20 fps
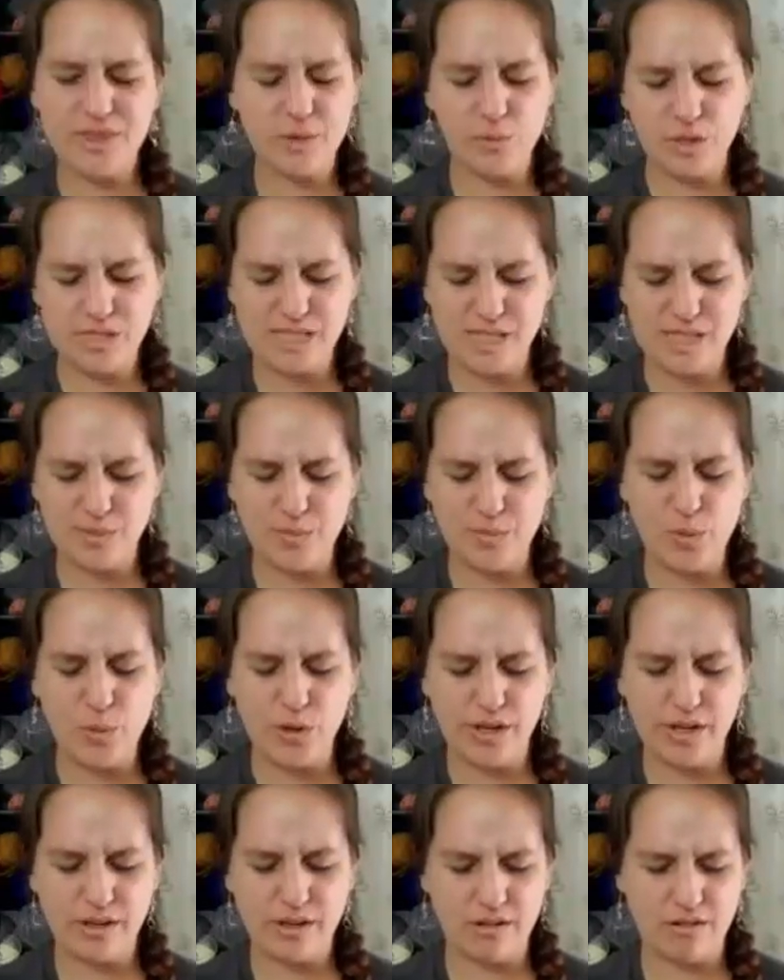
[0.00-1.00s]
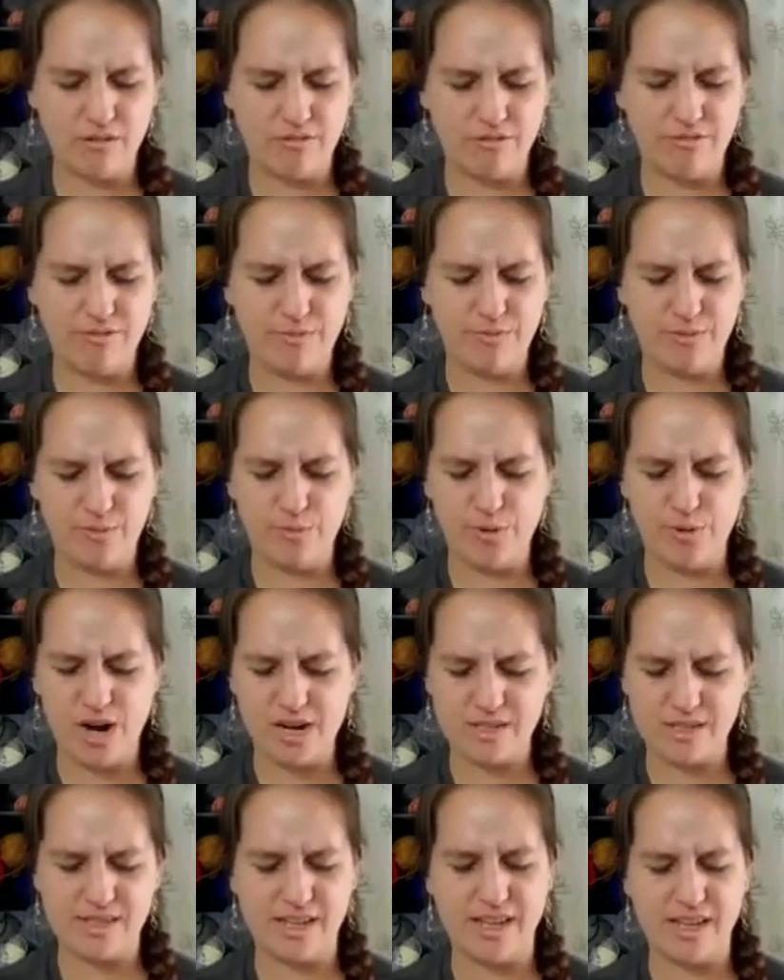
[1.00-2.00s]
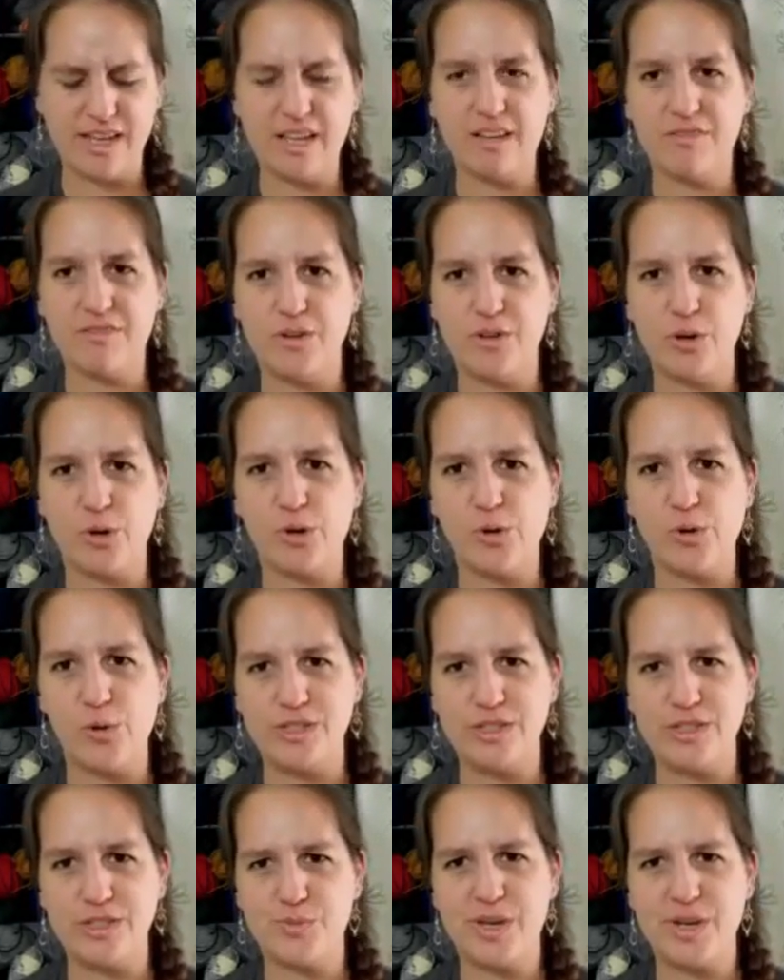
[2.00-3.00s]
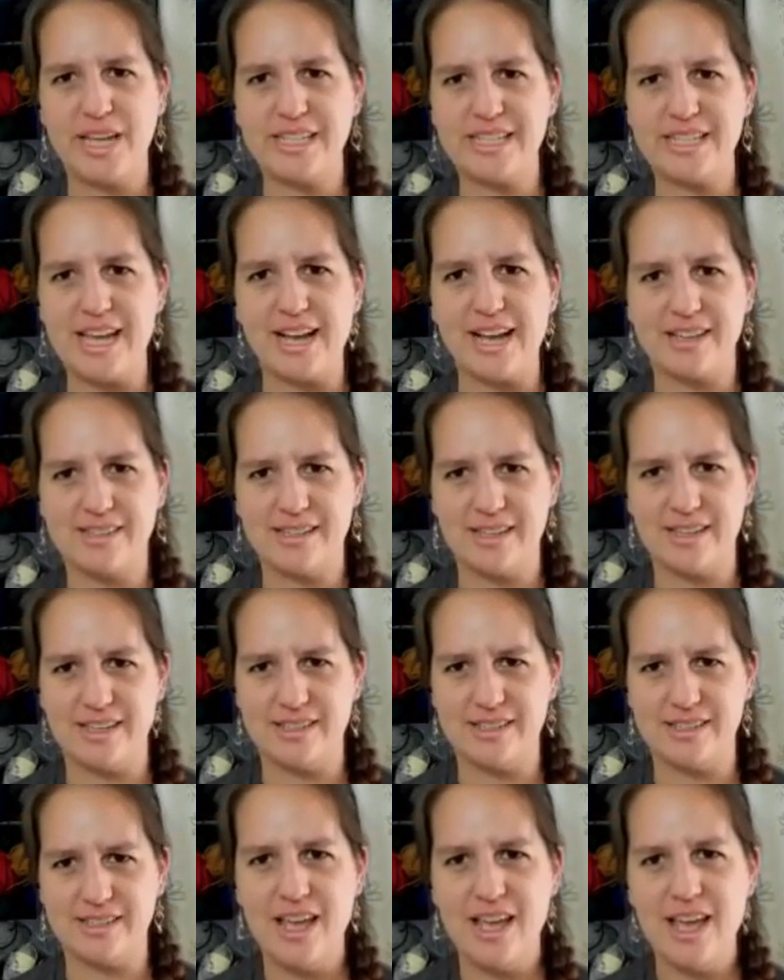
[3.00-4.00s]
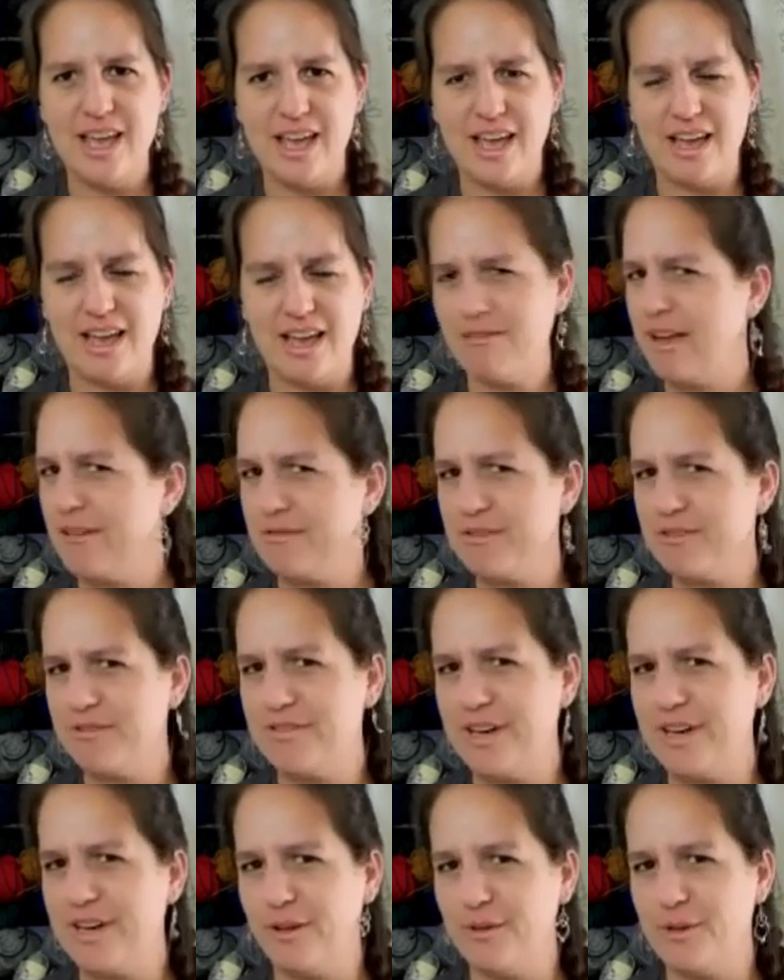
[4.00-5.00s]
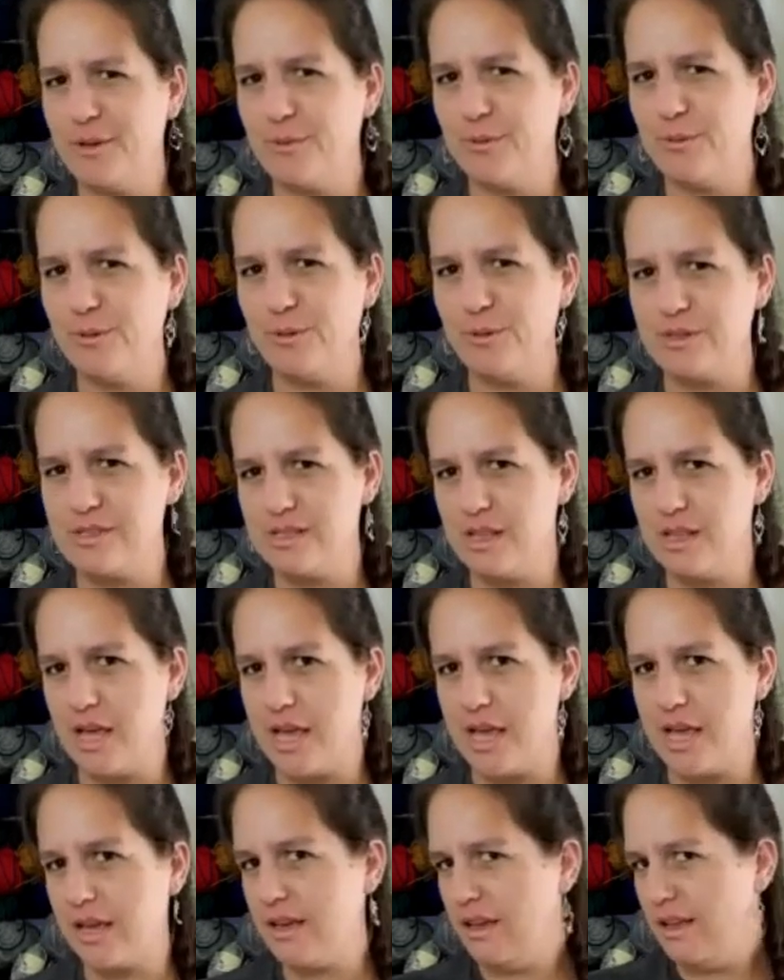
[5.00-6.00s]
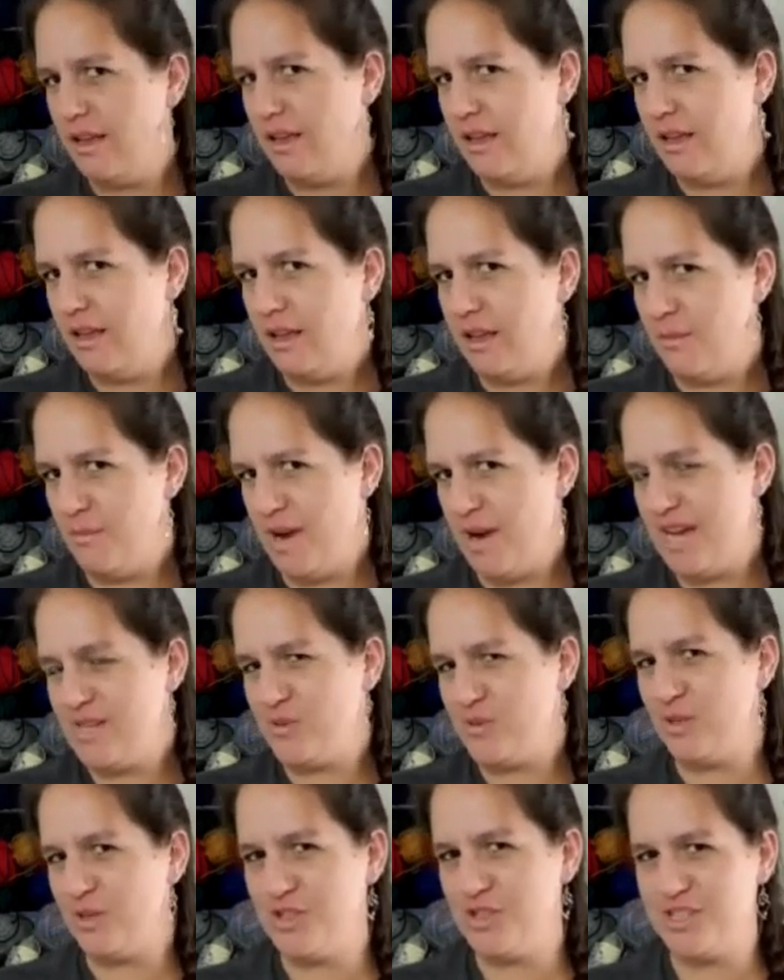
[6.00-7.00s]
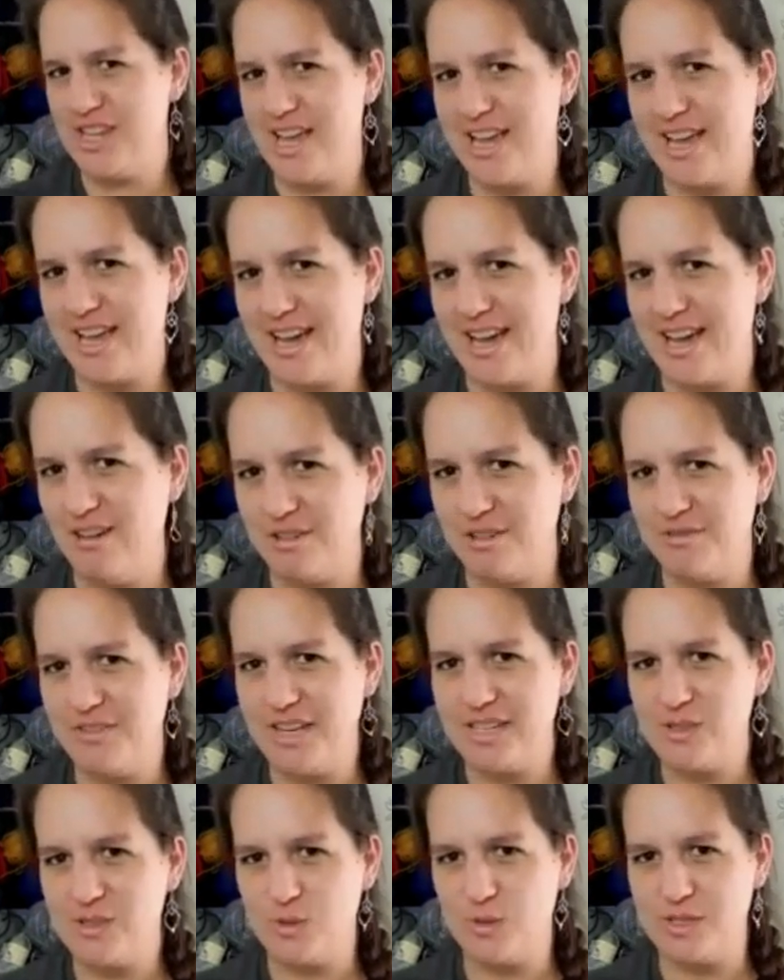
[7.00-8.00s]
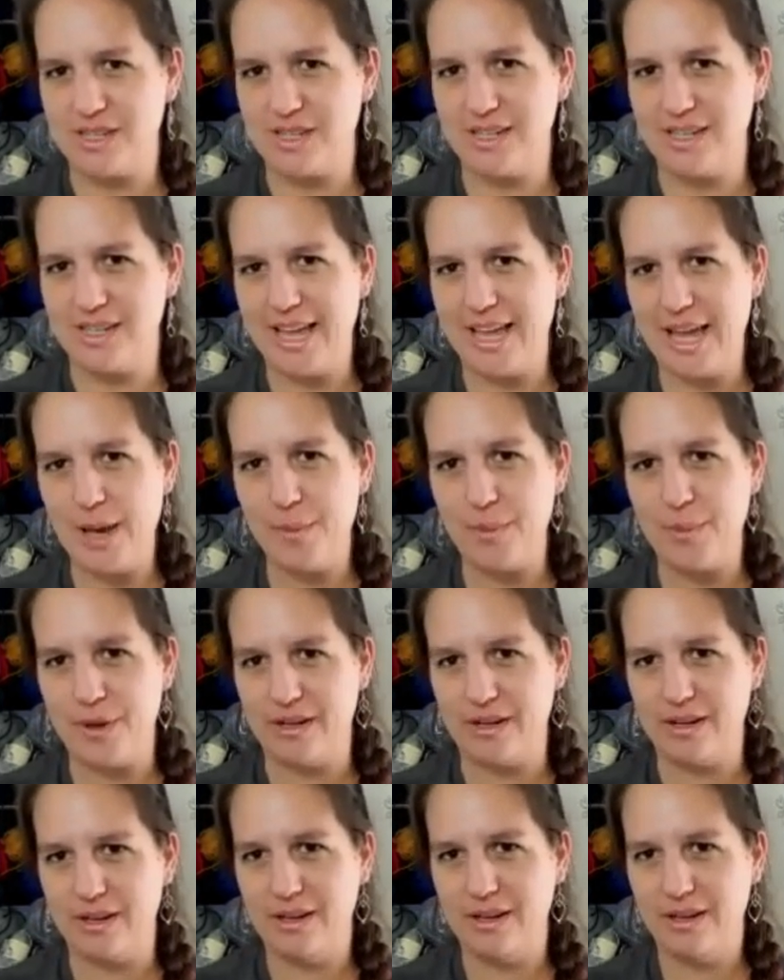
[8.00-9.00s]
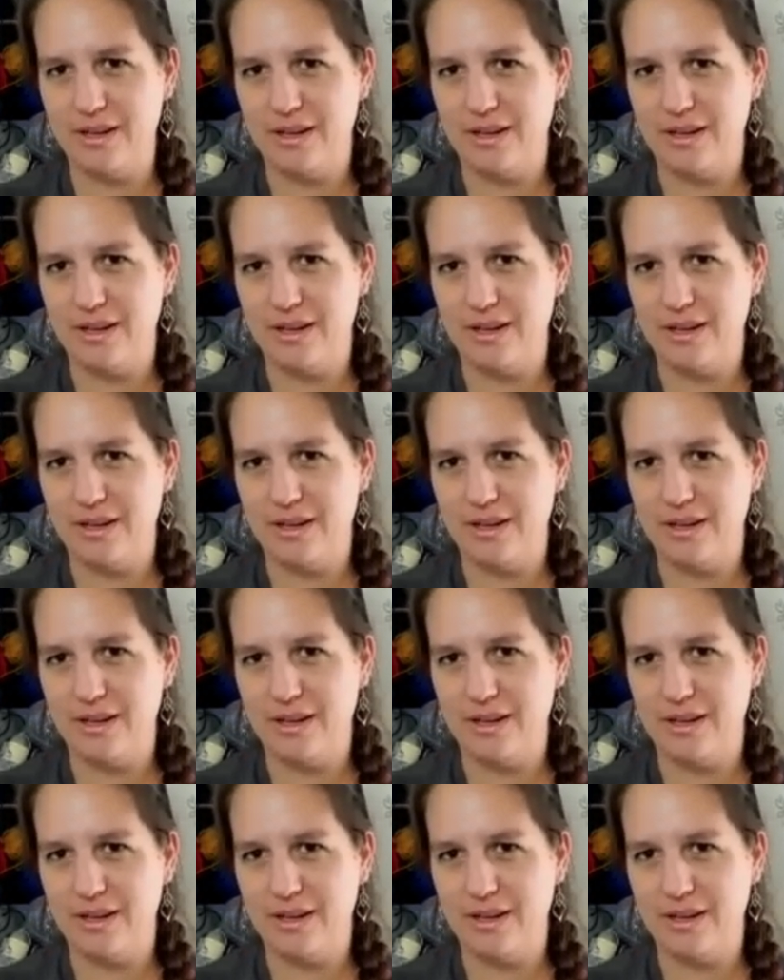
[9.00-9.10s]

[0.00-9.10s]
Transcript: what's the point of Brexit if you're going to pay taxes and have to follow their rules? Like, might as well just hang out if that's what's going to happen.